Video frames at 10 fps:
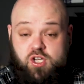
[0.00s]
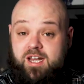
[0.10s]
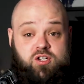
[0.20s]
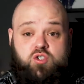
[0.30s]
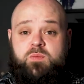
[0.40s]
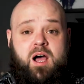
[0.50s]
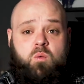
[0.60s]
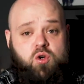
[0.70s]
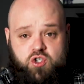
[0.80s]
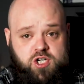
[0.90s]
And it doesn't matter
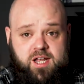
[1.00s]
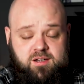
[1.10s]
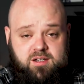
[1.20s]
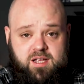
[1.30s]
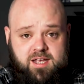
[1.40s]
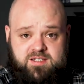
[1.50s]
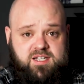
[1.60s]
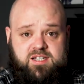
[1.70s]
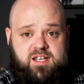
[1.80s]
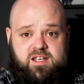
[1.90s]
what gen
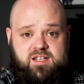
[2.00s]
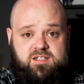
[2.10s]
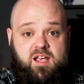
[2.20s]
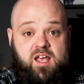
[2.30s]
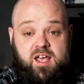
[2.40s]
SSD it is.